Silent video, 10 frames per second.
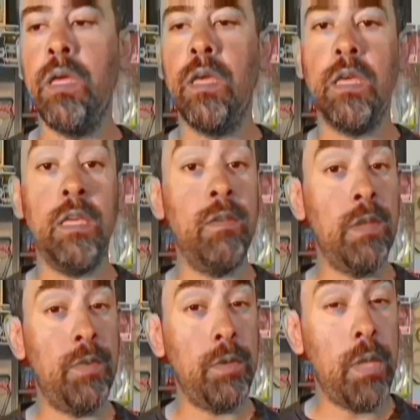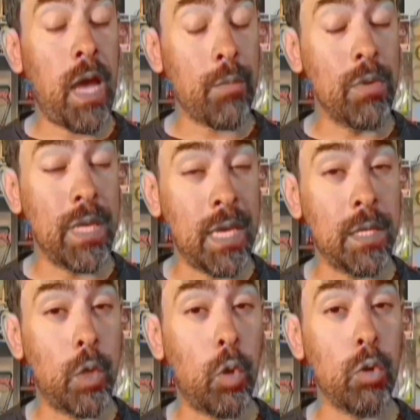even if you're not really into
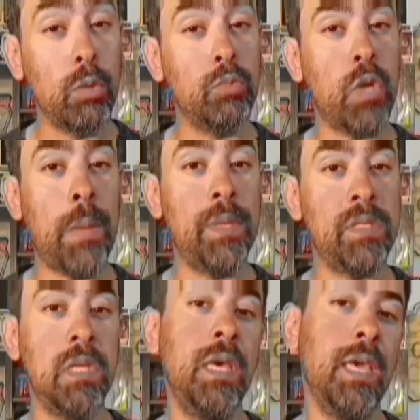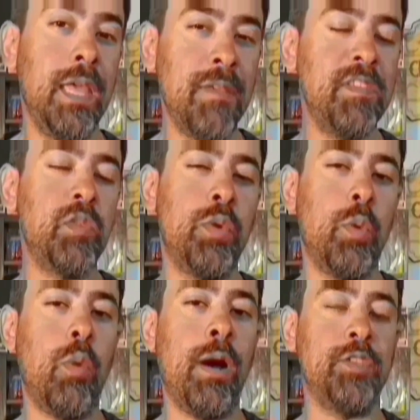courtroom dramas, give this one a
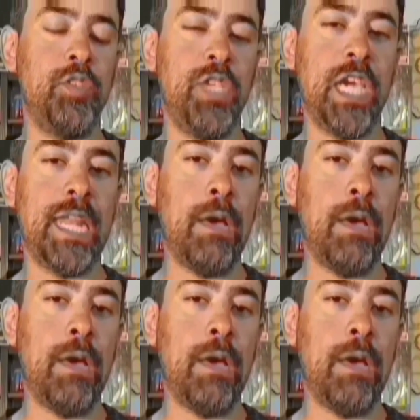watch and check it out.